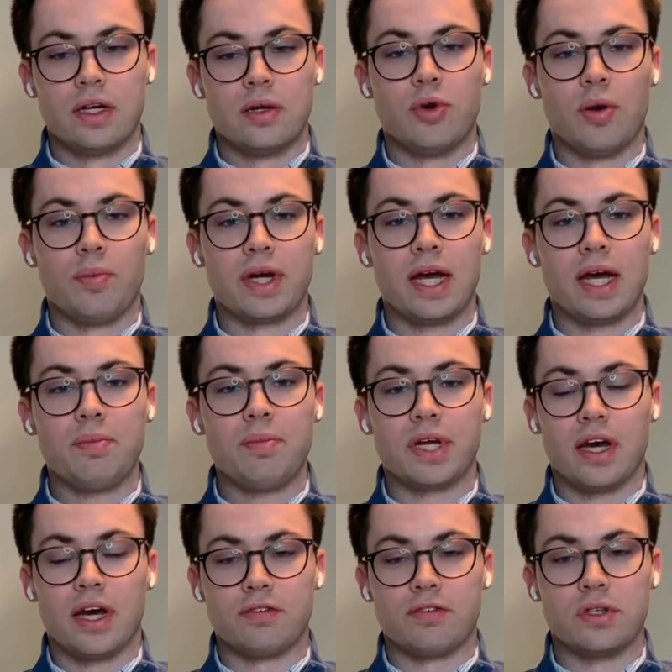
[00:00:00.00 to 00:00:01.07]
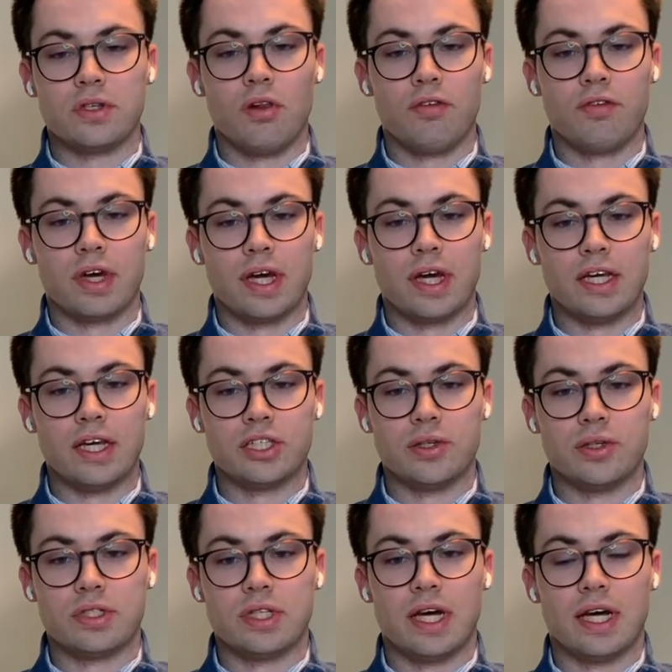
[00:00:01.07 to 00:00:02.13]
popping up and kind of solving
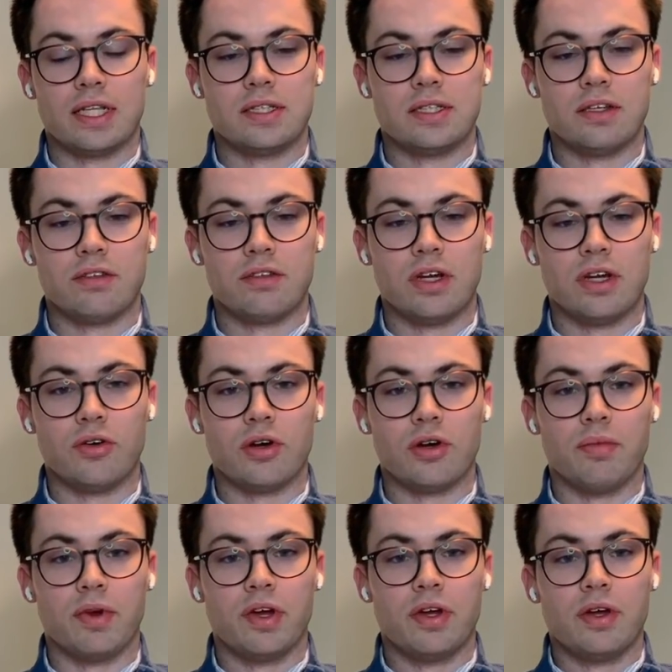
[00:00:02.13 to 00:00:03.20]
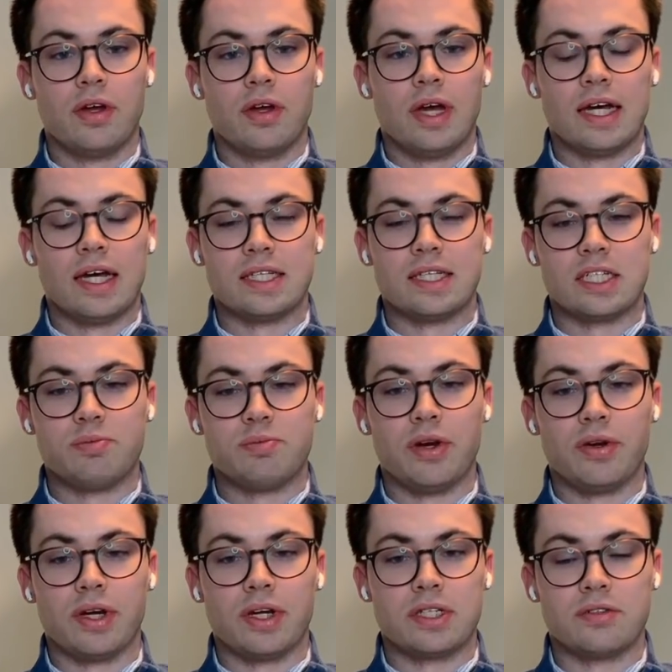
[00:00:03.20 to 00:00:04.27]
issues that Ethereum has
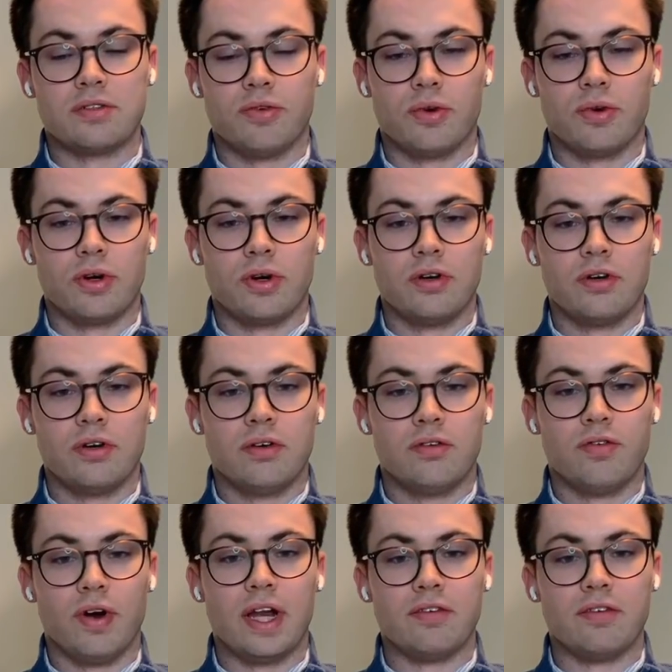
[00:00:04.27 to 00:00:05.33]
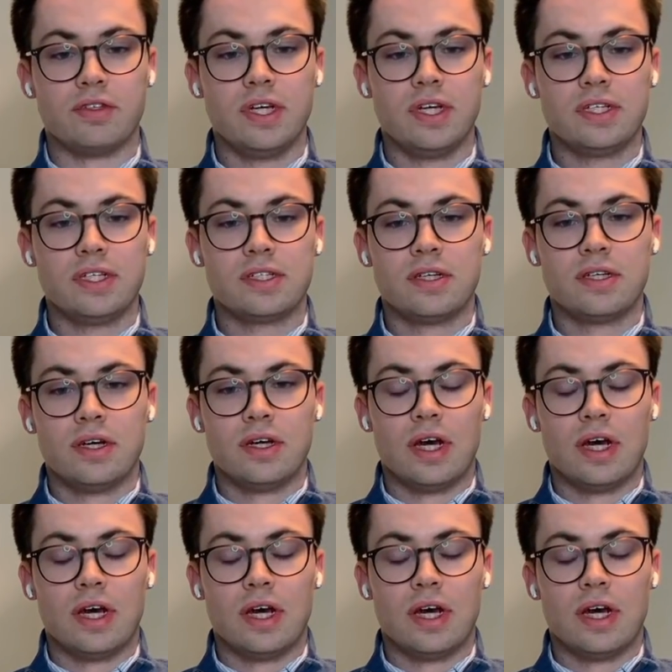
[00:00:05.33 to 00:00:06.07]
experienced for NFTs.